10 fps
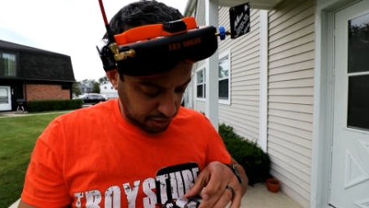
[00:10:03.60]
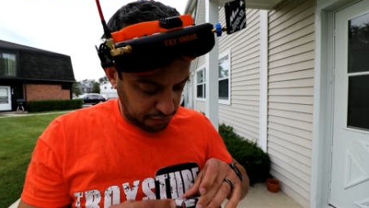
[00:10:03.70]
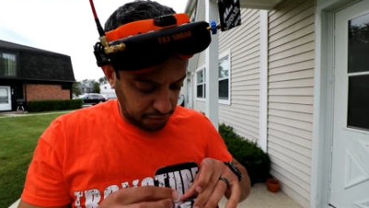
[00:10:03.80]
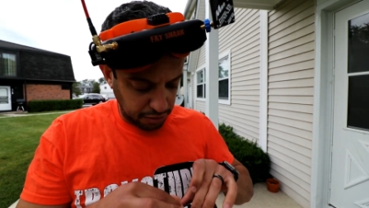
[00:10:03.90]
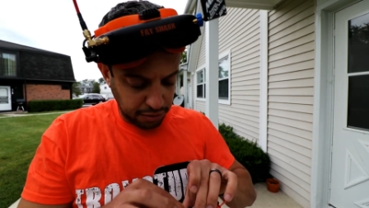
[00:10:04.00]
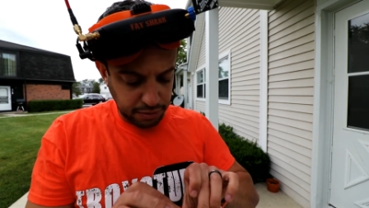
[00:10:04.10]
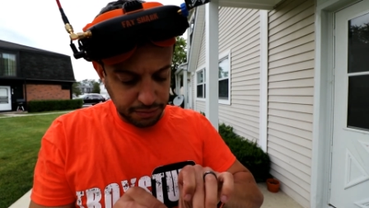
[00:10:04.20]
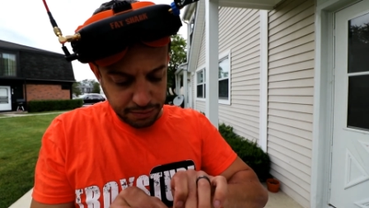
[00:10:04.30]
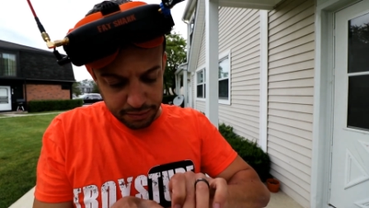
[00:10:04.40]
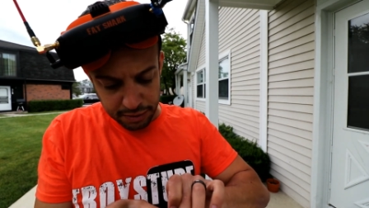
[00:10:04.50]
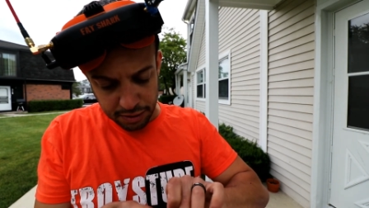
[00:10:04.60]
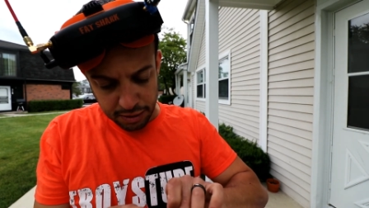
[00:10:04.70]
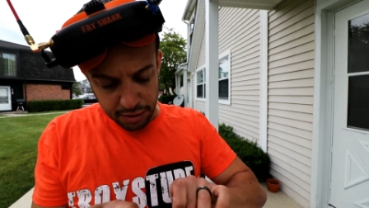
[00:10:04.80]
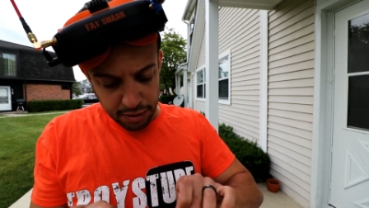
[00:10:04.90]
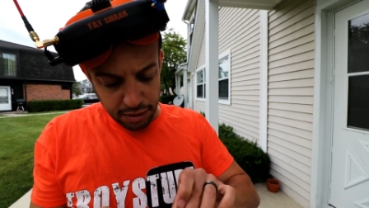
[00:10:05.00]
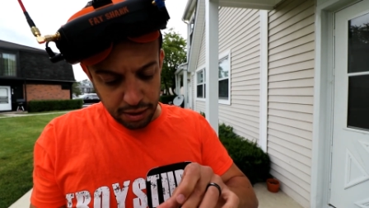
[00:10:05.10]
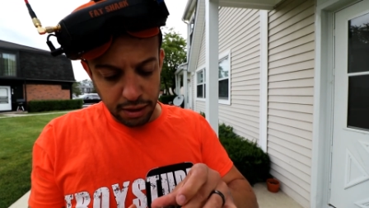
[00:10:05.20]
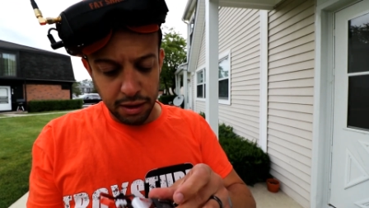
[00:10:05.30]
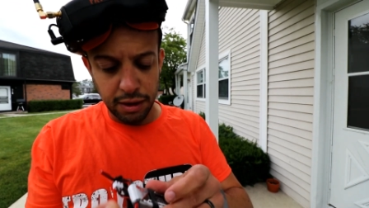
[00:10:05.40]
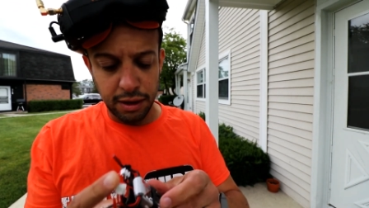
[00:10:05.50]
going to feel
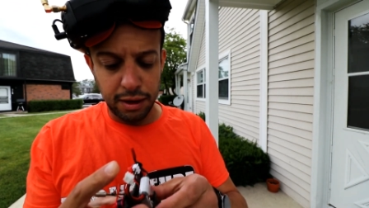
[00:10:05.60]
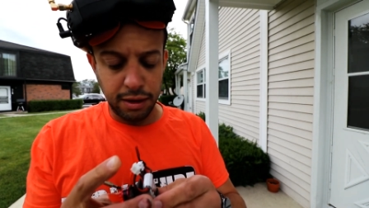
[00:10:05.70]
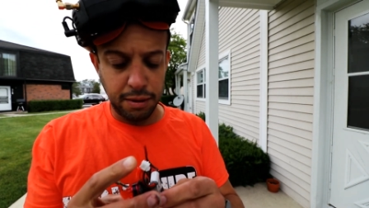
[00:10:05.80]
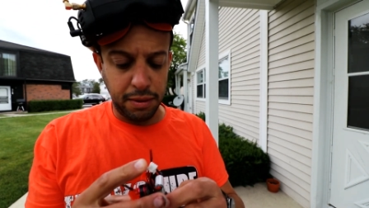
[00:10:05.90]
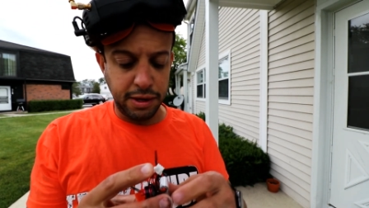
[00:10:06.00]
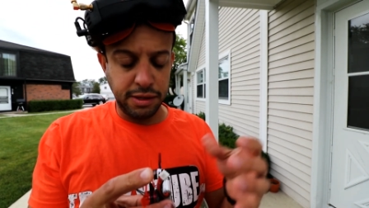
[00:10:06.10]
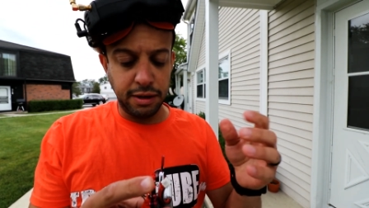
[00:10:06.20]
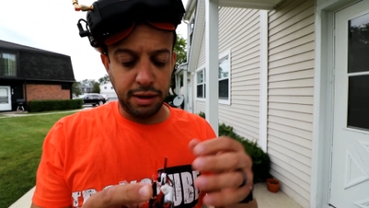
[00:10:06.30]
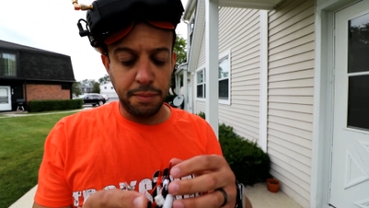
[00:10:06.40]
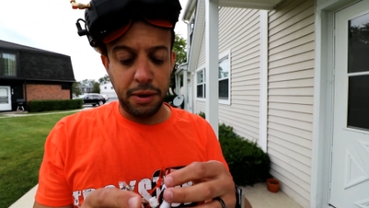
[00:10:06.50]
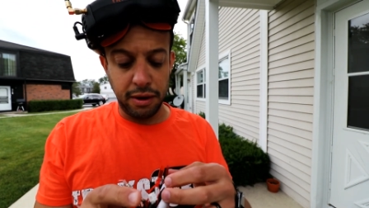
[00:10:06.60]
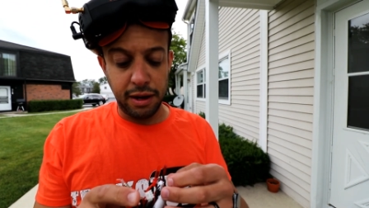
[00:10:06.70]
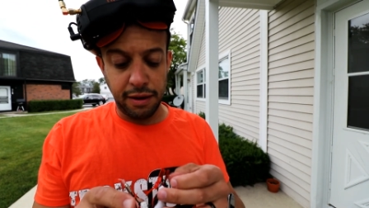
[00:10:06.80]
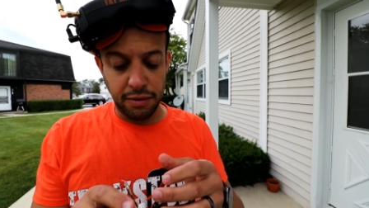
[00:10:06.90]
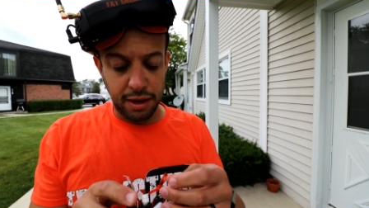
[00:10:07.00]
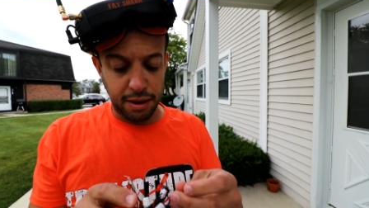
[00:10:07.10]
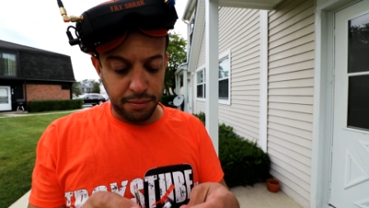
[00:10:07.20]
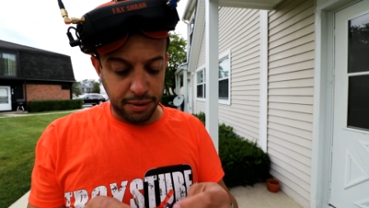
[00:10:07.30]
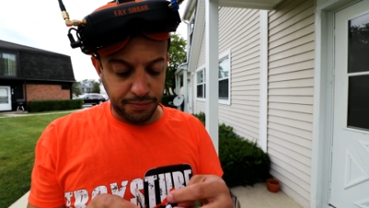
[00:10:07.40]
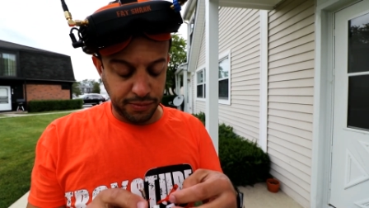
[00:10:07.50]
uh, amazing compared to after that,
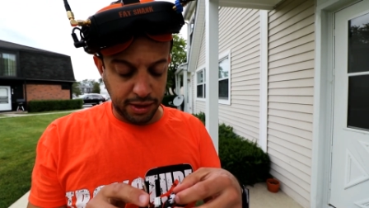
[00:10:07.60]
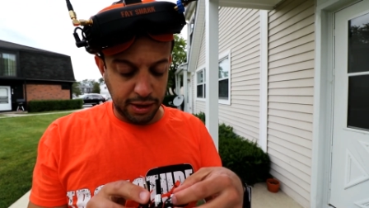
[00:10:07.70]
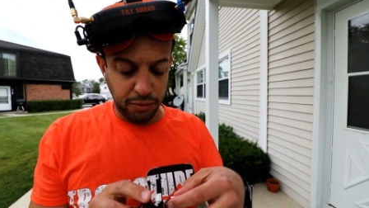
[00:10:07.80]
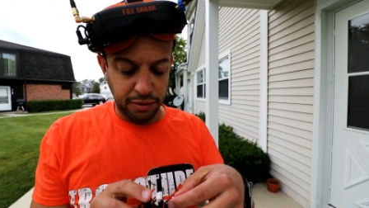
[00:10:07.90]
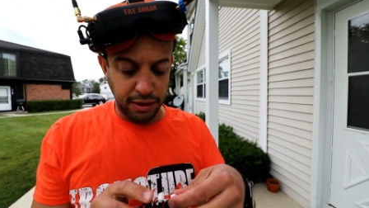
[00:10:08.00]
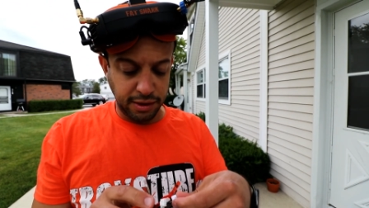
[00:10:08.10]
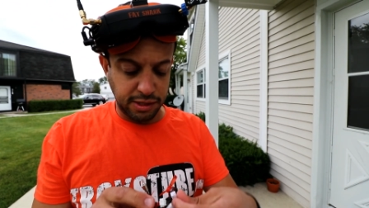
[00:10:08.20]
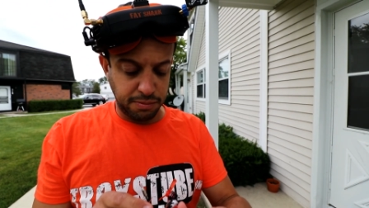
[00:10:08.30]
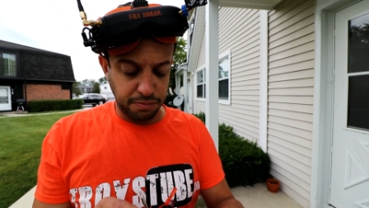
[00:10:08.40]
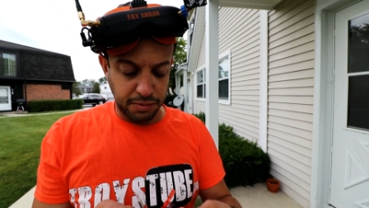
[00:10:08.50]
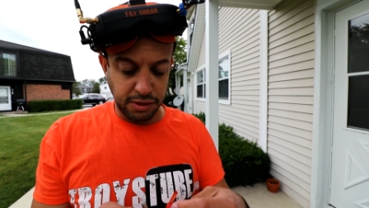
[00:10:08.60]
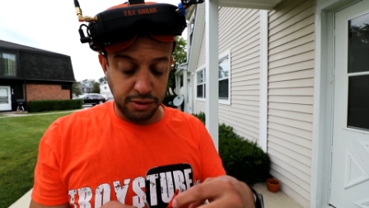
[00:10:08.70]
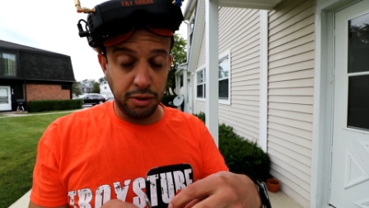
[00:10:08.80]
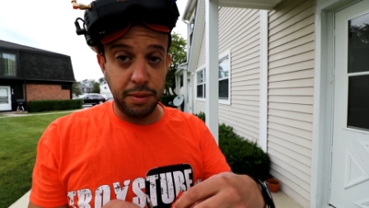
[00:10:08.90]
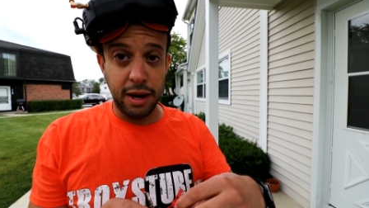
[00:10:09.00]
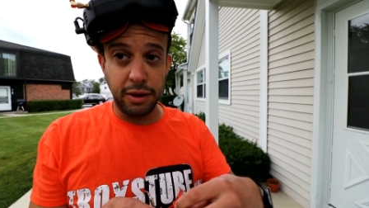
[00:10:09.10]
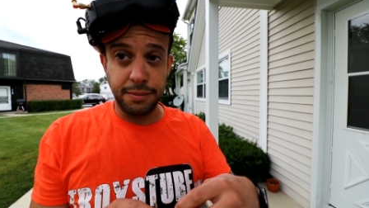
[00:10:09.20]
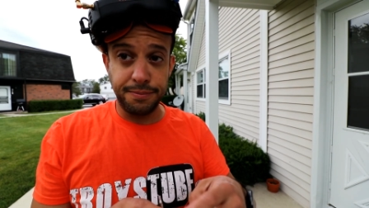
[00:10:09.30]
but I really think this this is a good battery.